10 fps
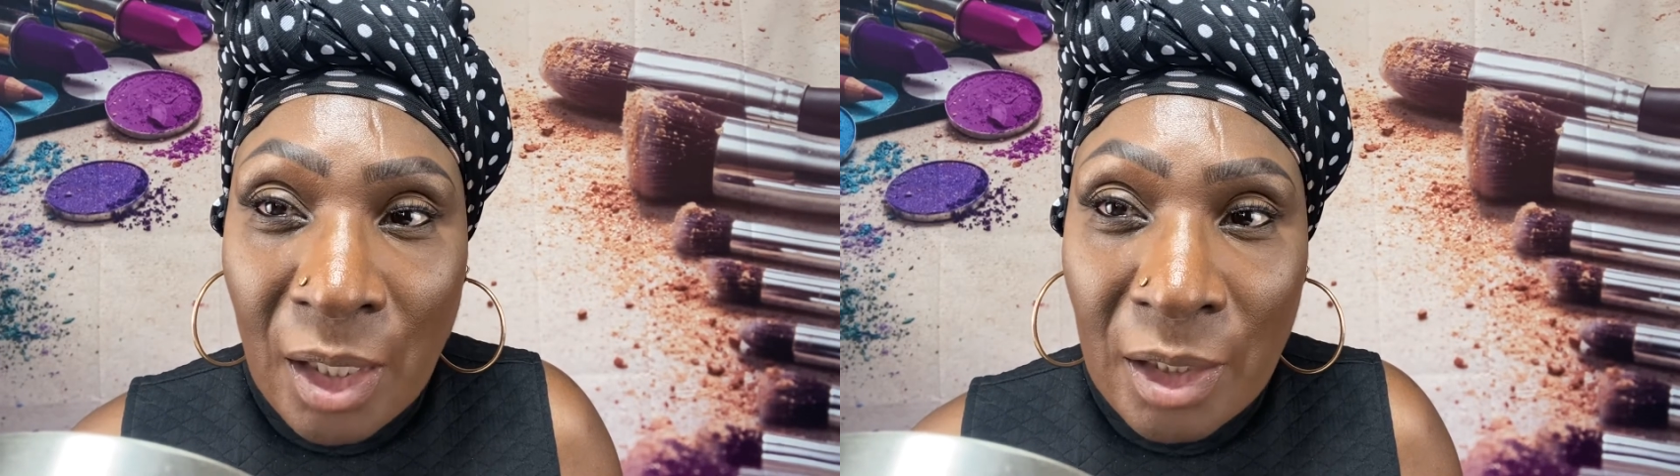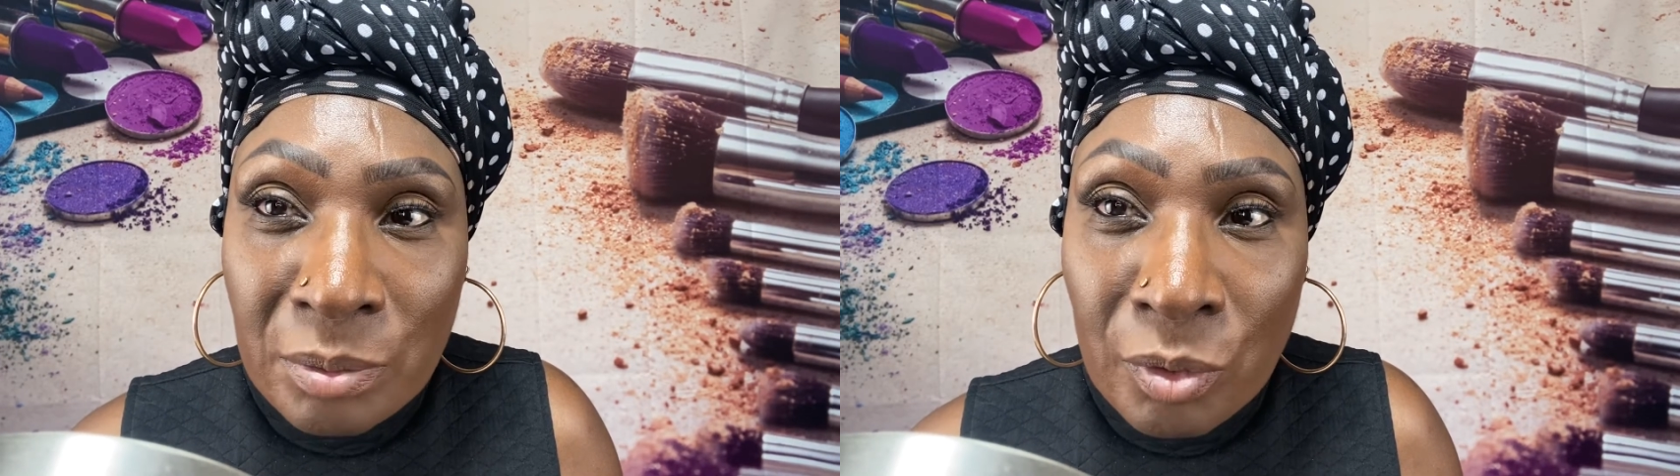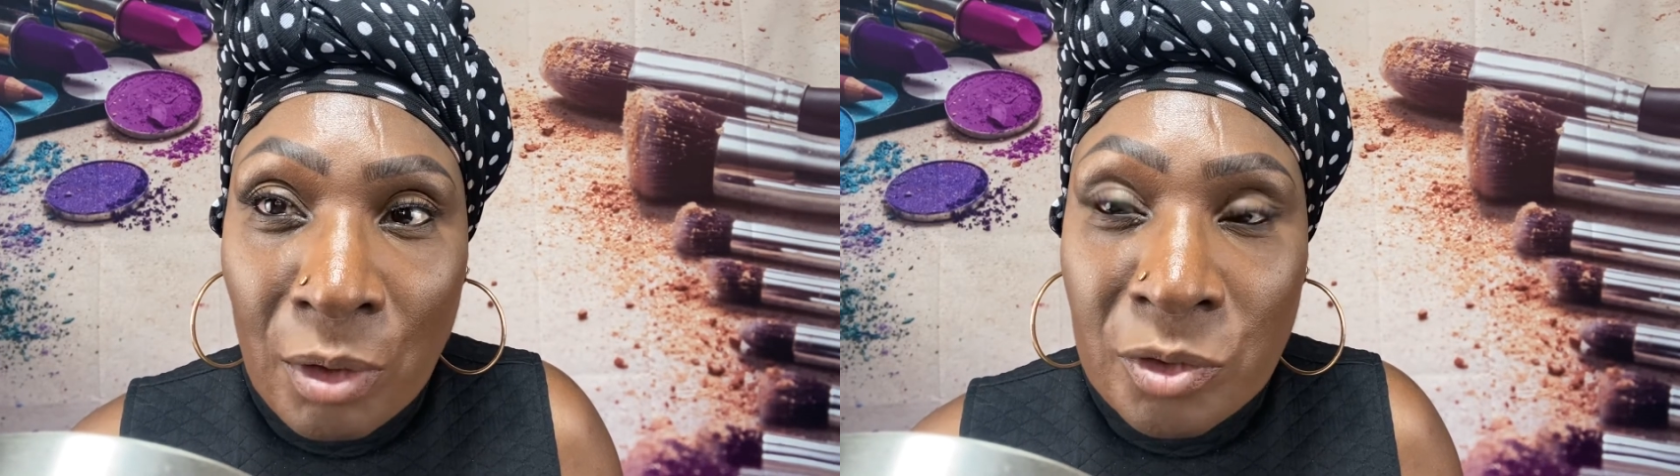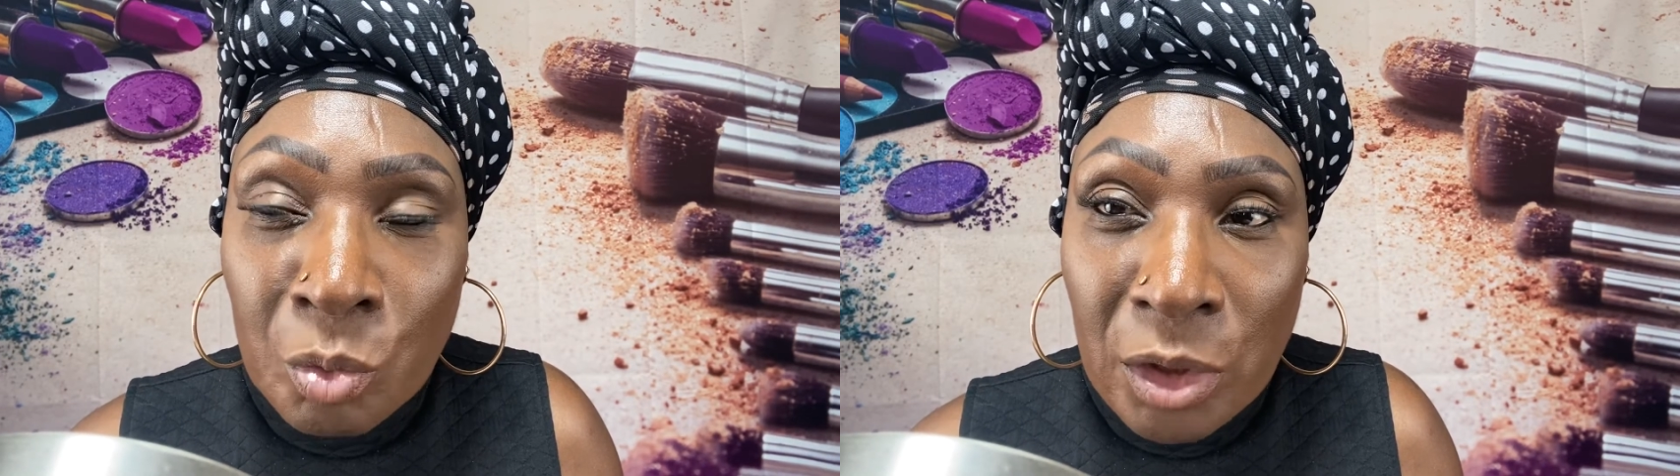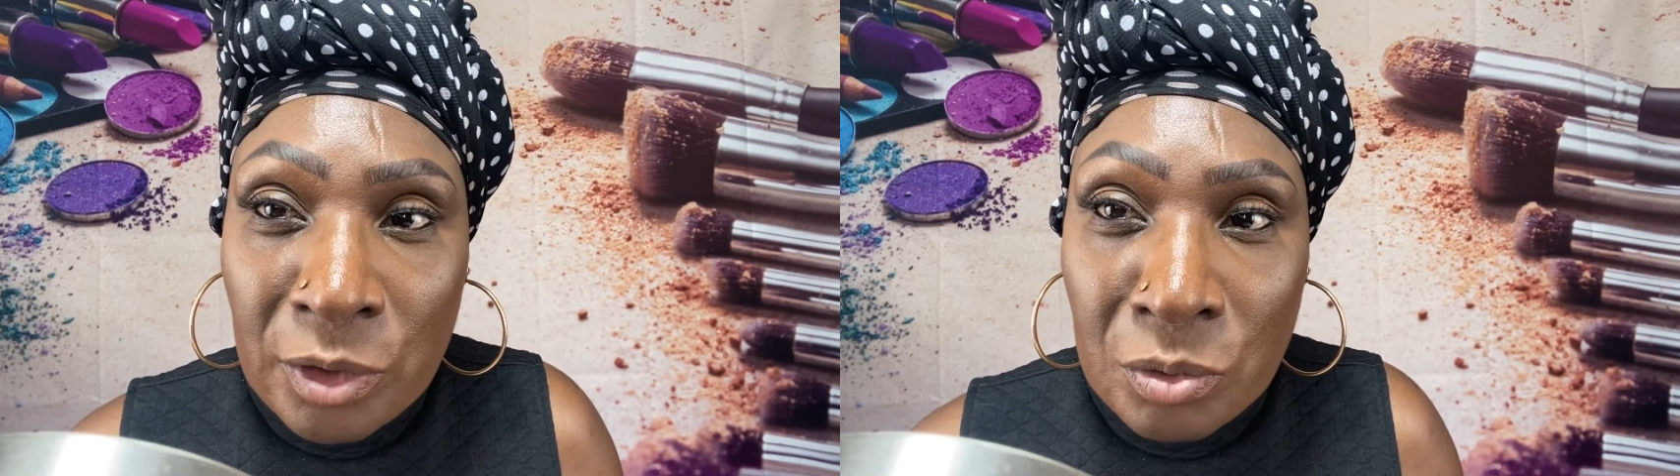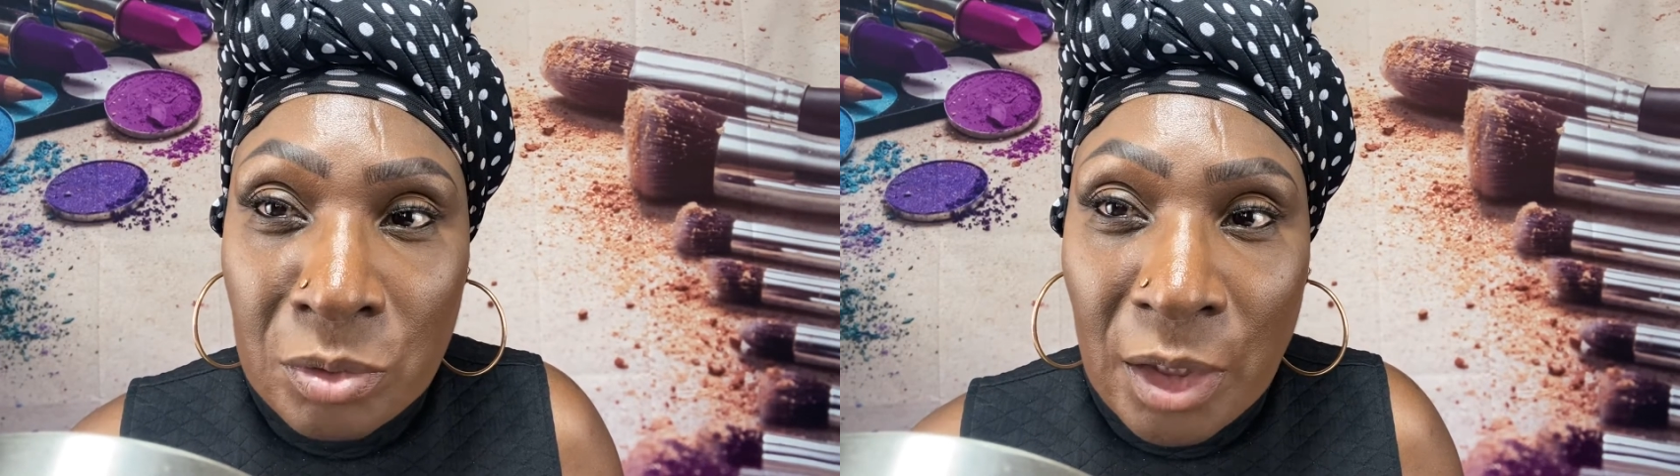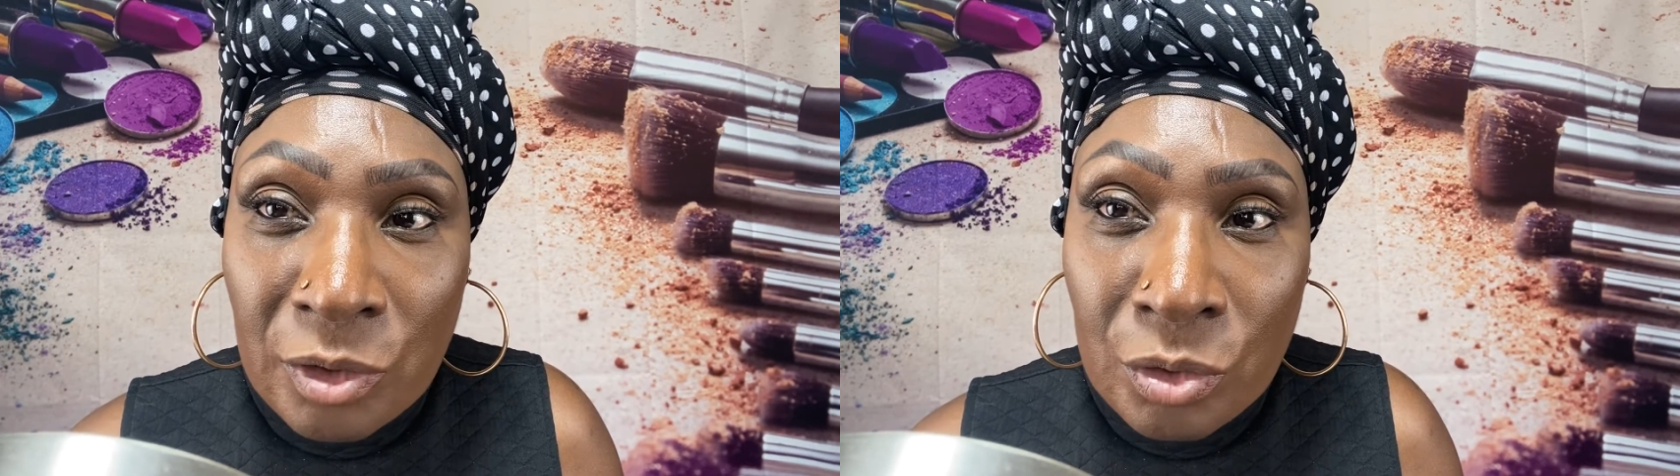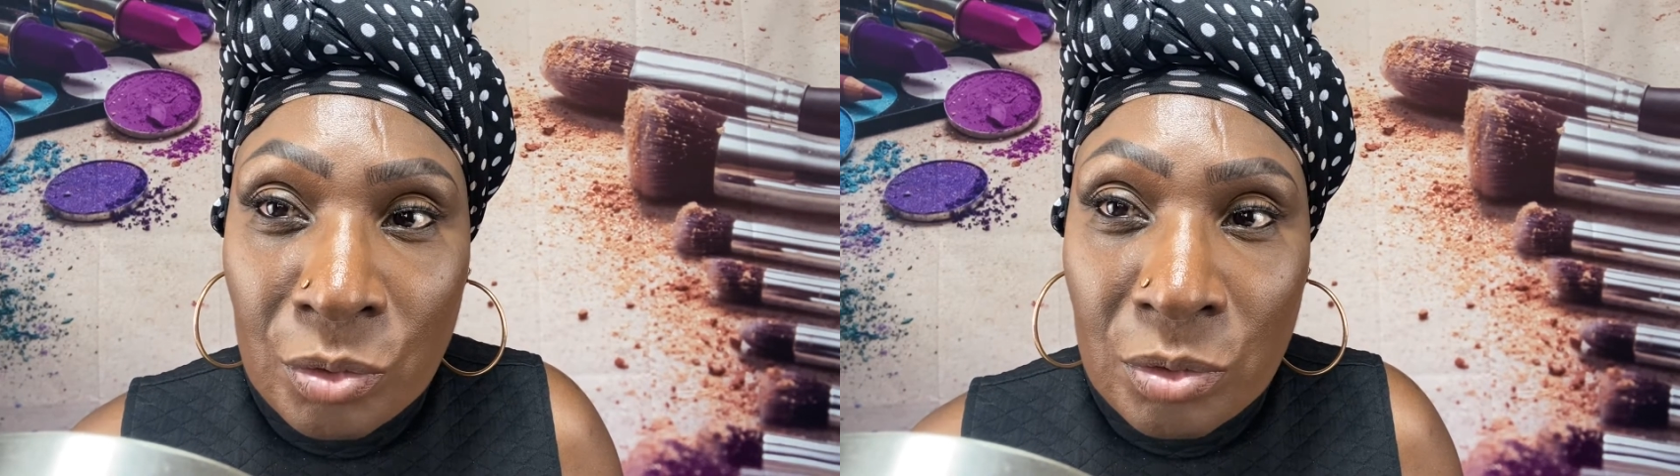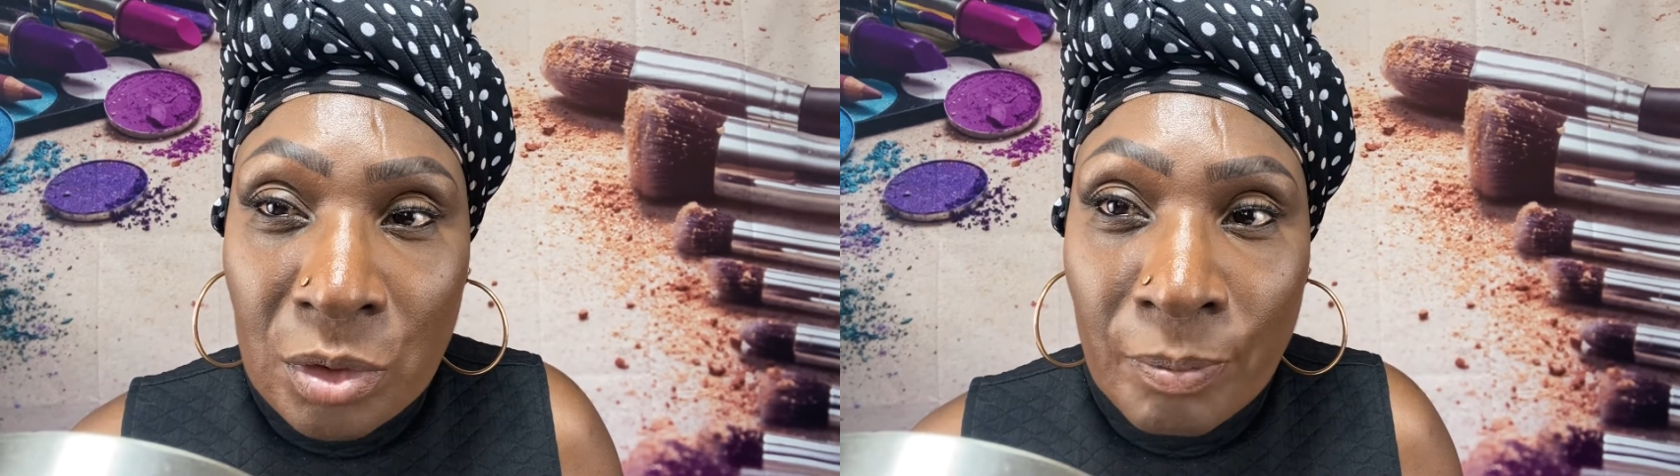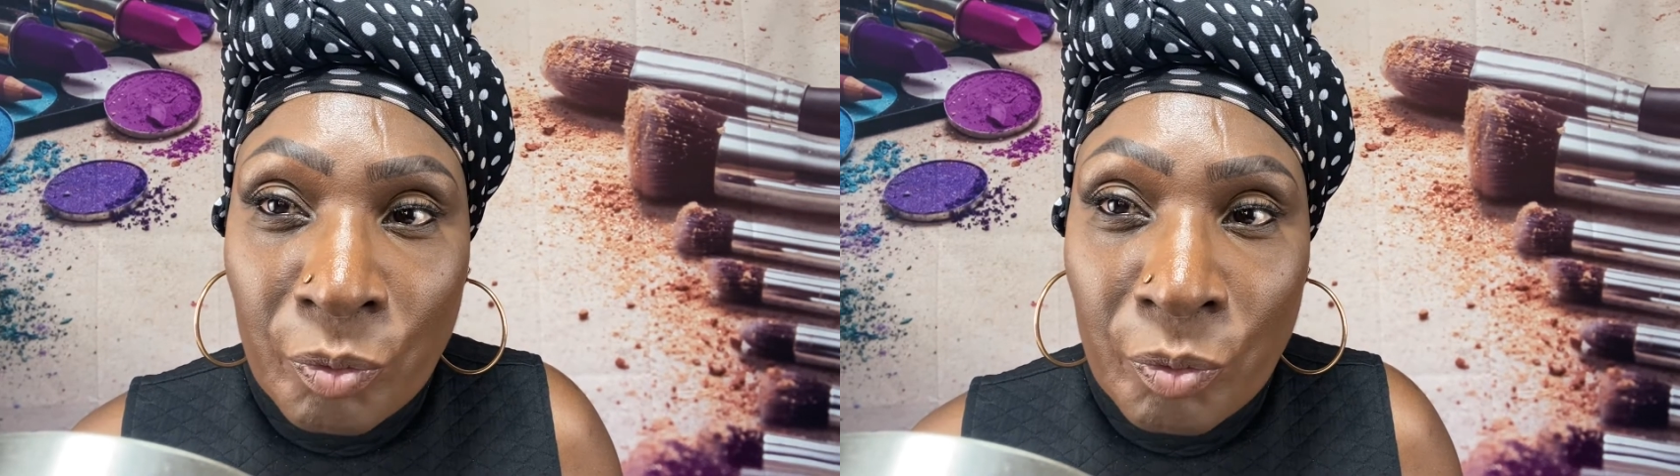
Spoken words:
eyebrows when I do not use